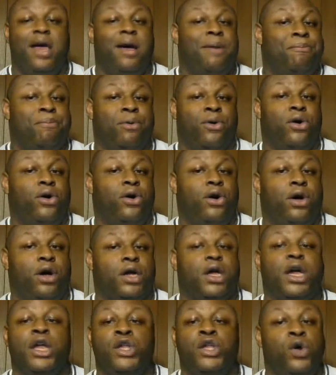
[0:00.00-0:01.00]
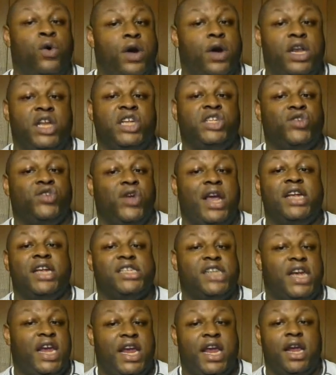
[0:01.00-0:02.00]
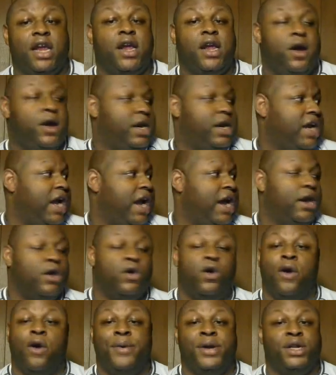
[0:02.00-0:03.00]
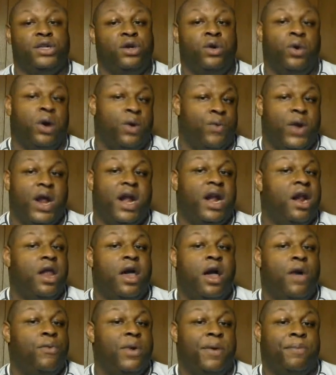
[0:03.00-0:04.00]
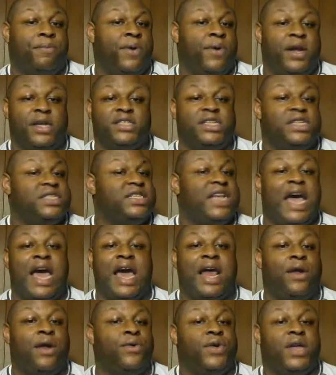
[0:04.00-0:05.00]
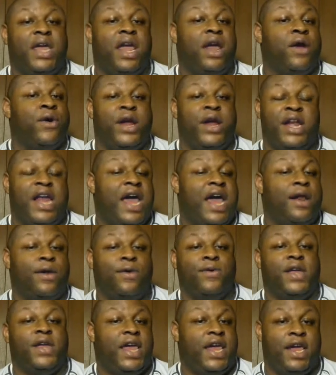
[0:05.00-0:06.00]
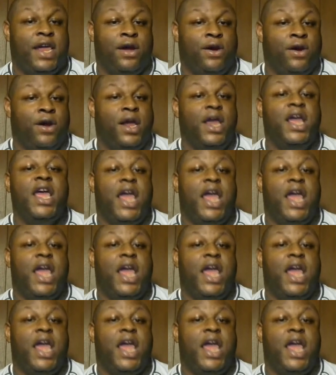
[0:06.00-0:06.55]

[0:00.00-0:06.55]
Brooke, you in the trash can category too, right along with Princess. I don't care, and I don't care.